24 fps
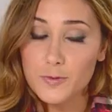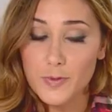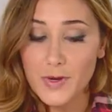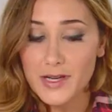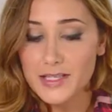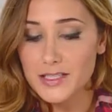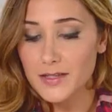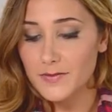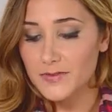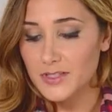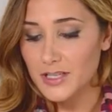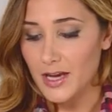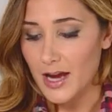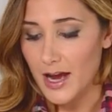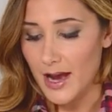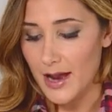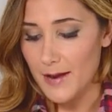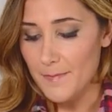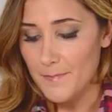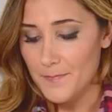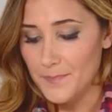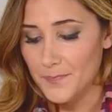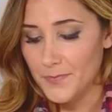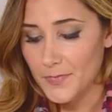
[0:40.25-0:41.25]
sprigs of
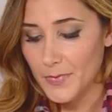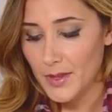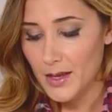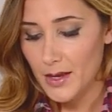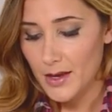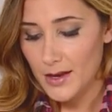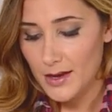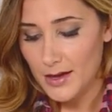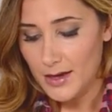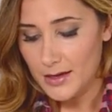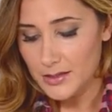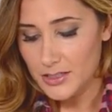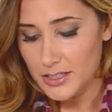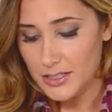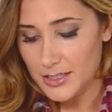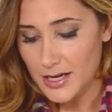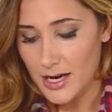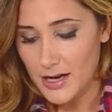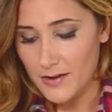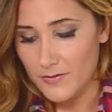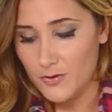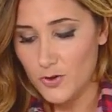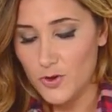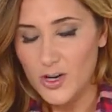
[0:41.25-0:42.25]
thyme. I'll just
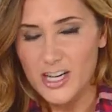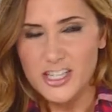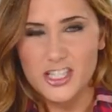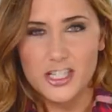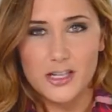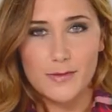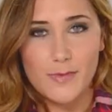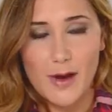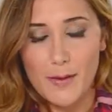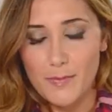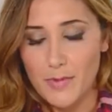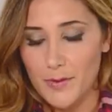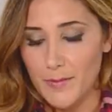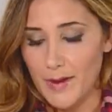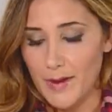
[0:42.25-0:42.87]
kind of crush them up